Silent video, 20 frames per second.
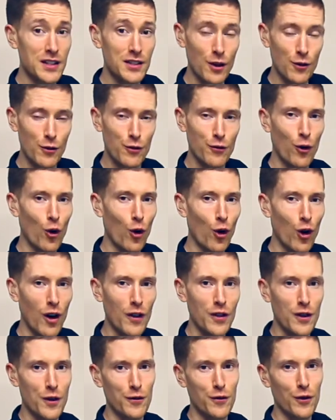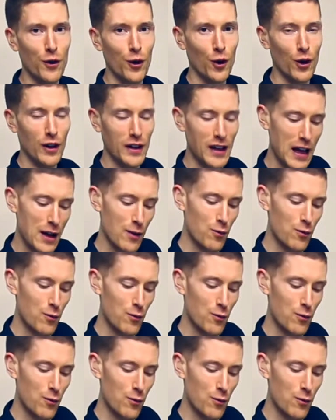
so 4 on the floor, okay?